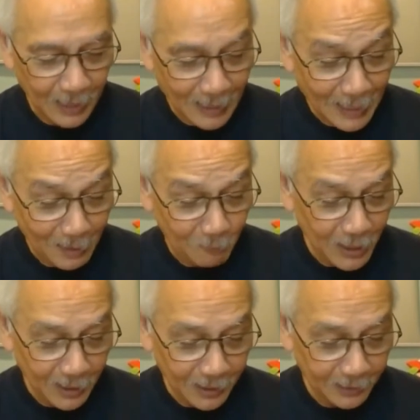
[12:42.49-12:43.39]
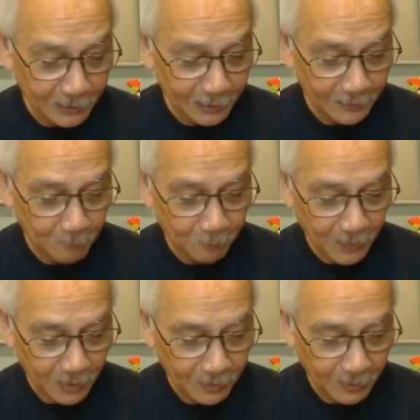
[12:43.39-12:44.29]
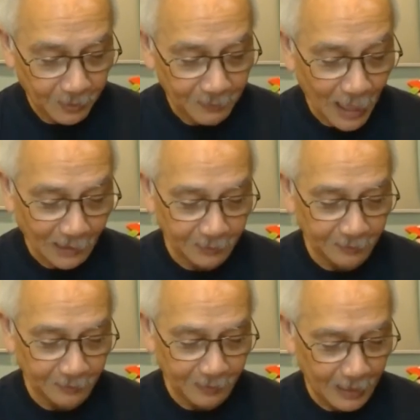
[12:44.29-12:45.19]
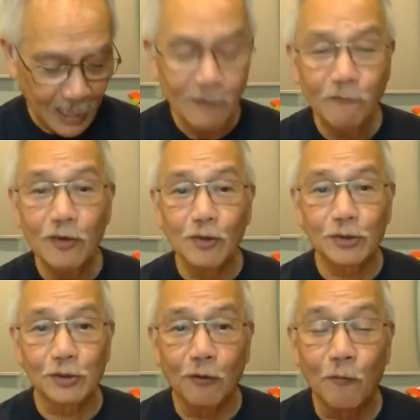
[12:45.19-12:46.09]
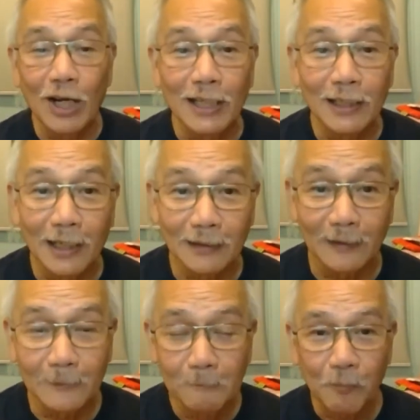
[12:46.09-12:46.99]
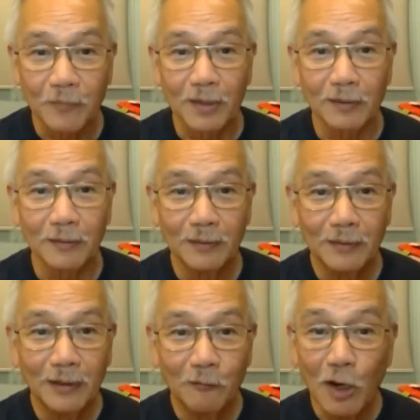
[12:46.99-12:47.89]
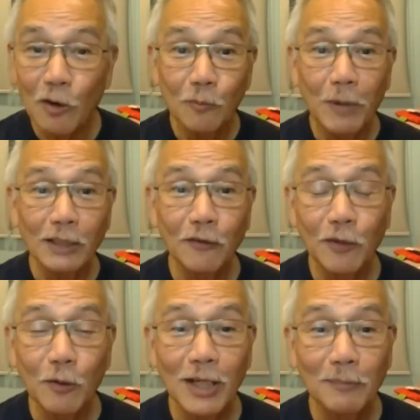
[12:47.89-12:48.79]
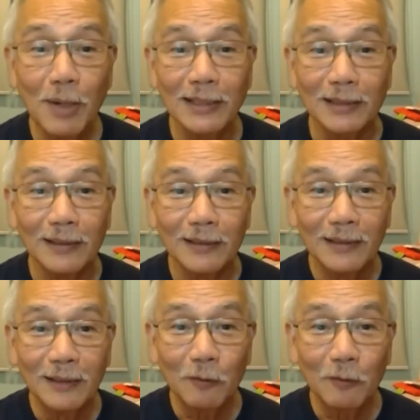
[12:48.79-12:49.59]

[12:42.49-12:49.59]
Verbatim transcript: And then we are not envious of one another. We're all part of the one body.